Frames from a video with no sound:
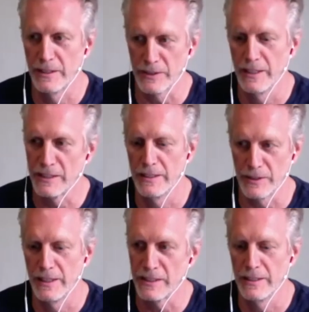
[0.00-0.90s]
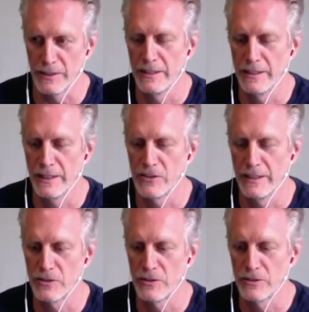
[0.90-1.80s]
And uh, and
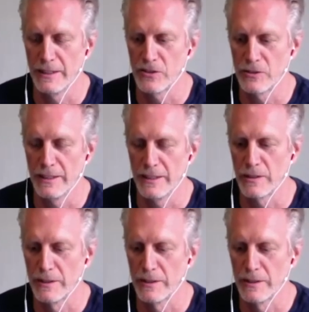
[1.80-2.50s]
that's where